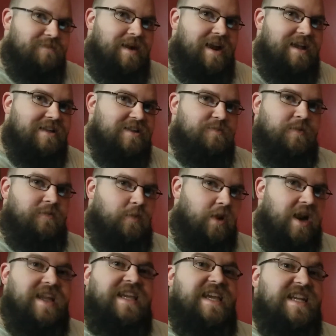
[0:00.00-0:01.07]
miles before
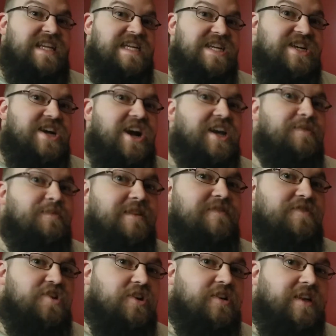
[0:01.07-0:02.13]
I can get teriyaki beef
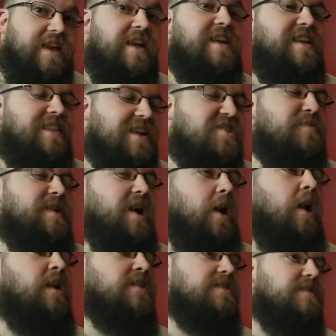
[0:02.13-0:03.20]
jerky. That's going to be
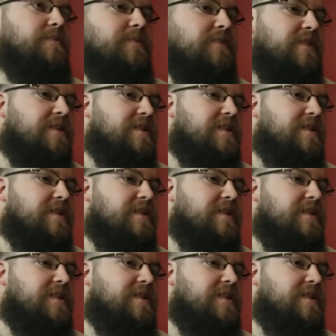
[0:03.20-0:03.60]
awesome.